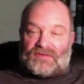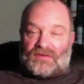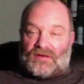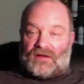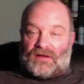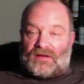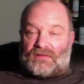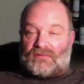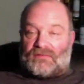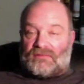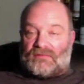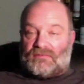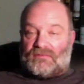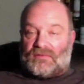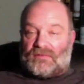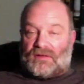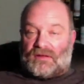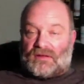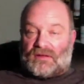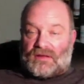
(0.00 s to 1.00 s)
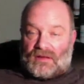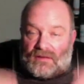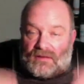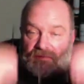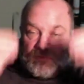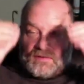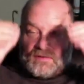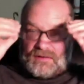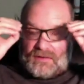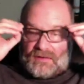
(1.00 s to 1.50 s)
I can't
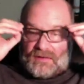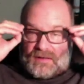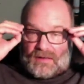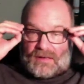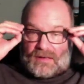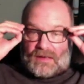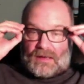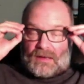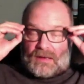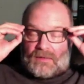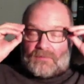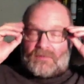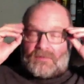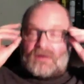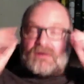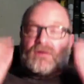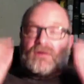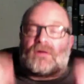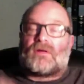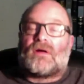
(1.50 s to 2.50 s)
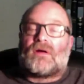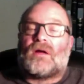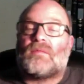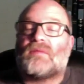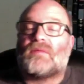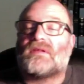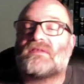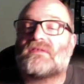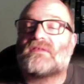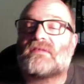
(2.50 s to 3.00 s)
read your
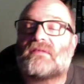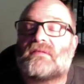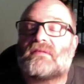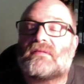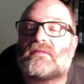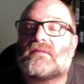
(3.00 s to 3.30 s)
comments